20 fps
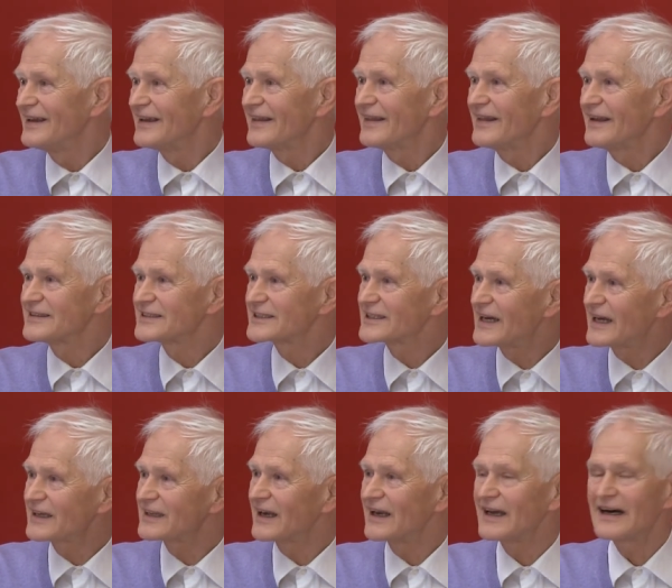the
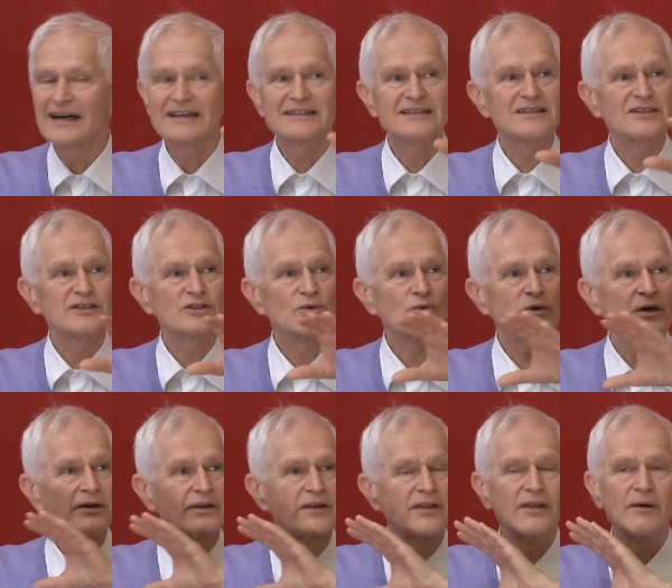satellites, and so
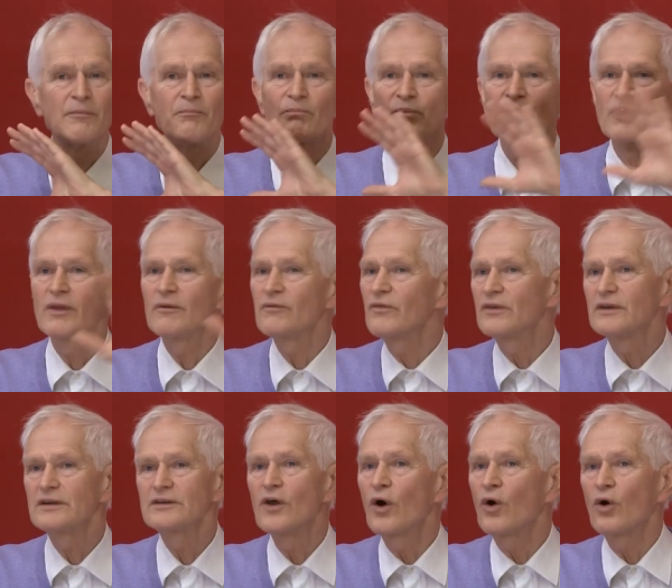on.
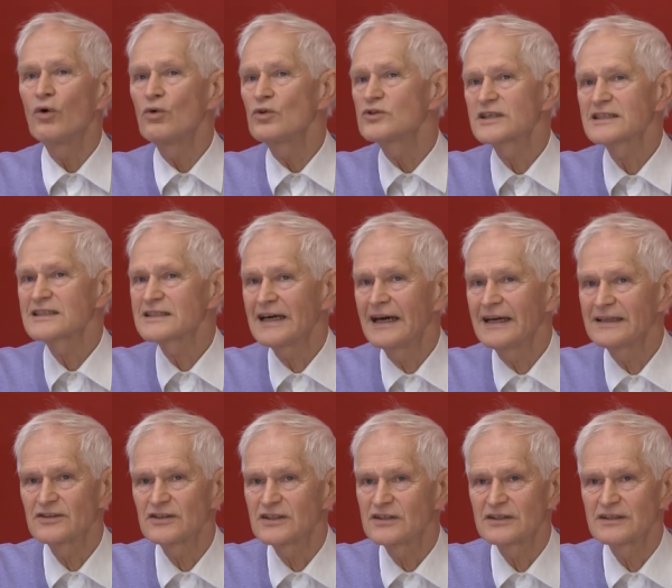The whole
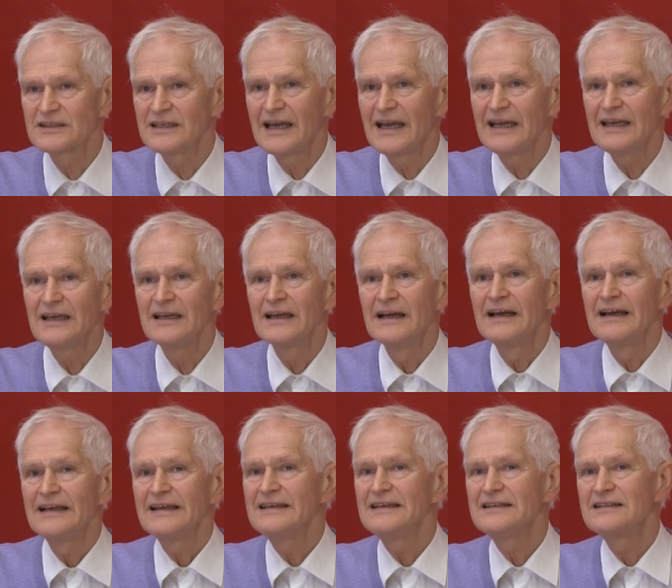society today
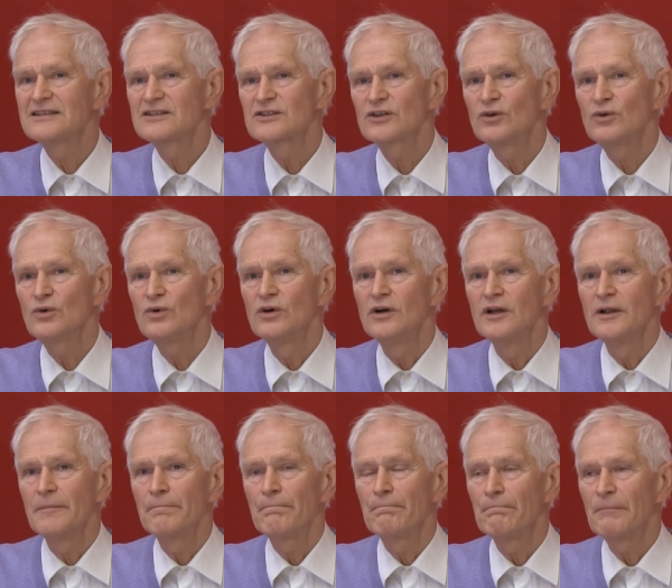is so
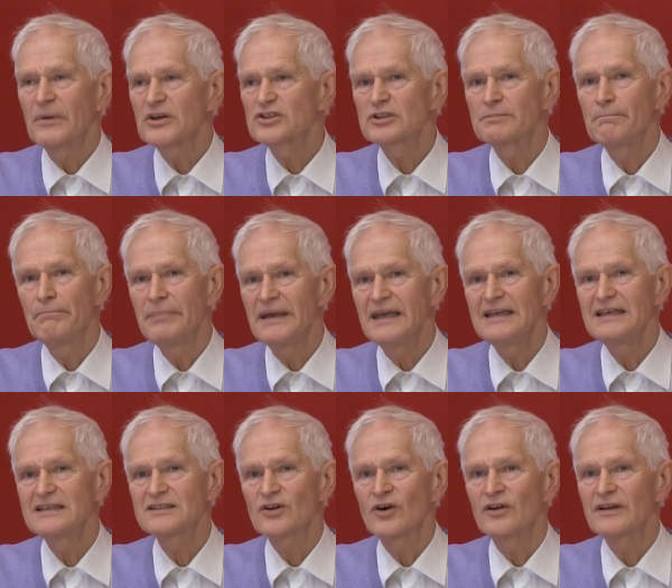much
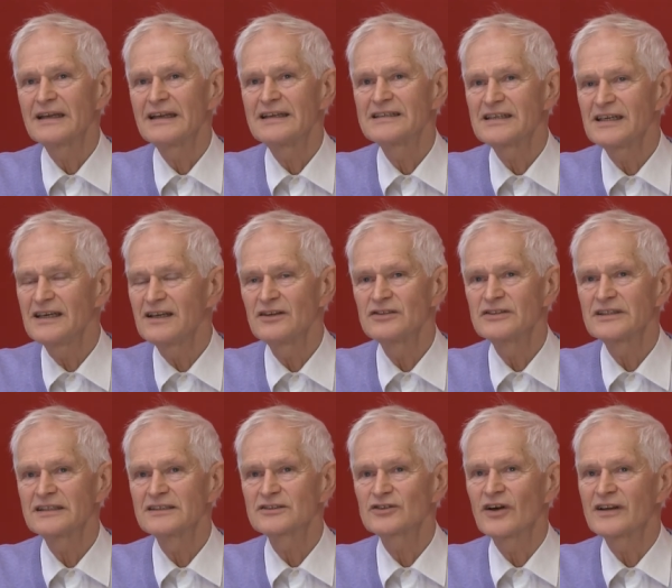based on
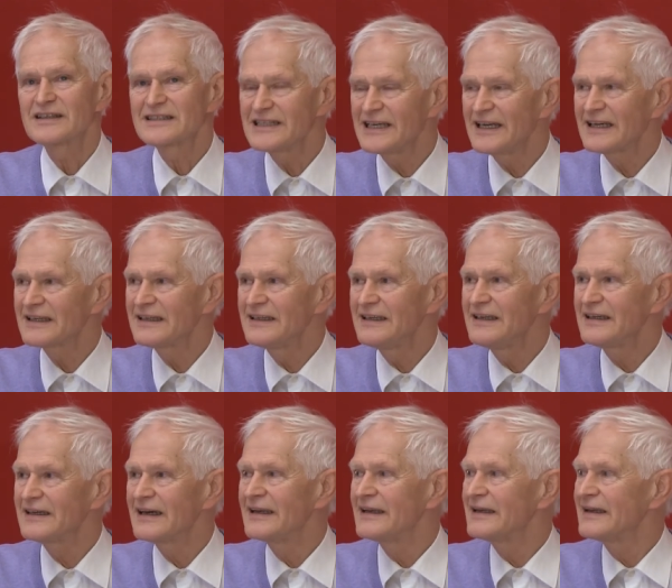intelligence, on
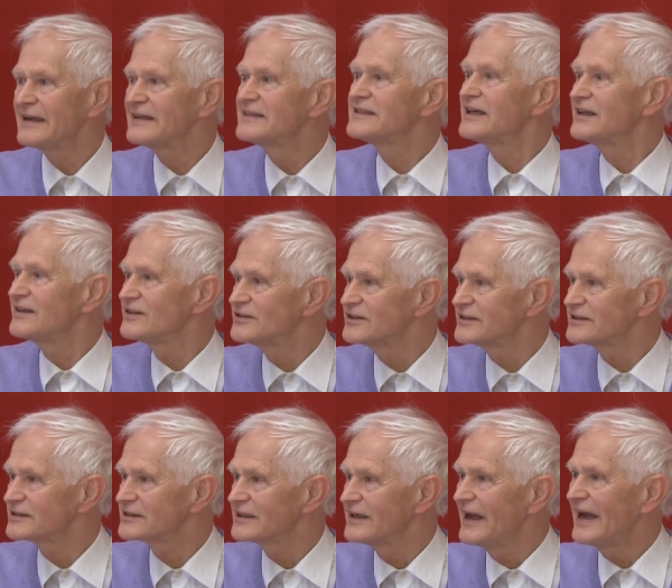technique and
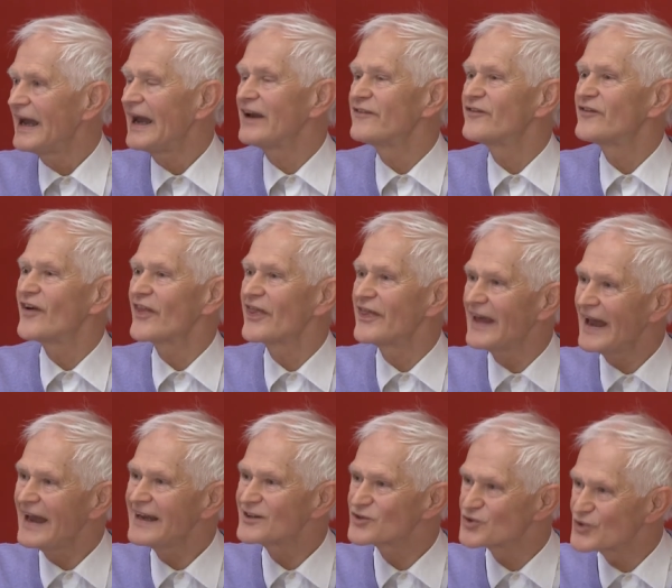intelligence. And for
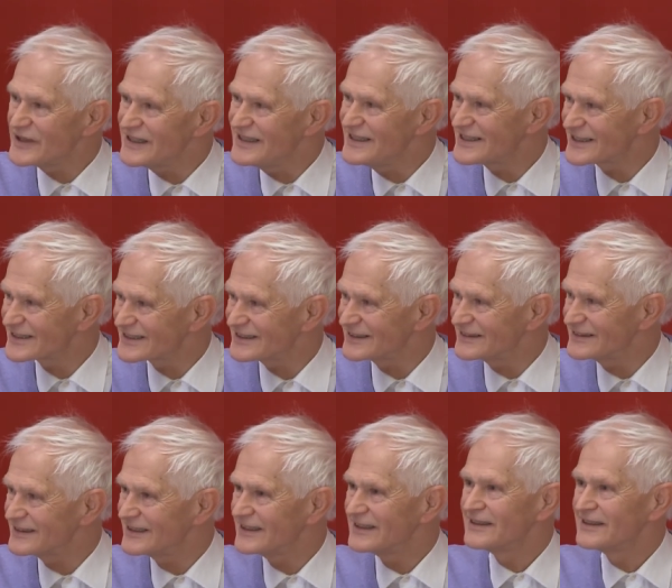that reason,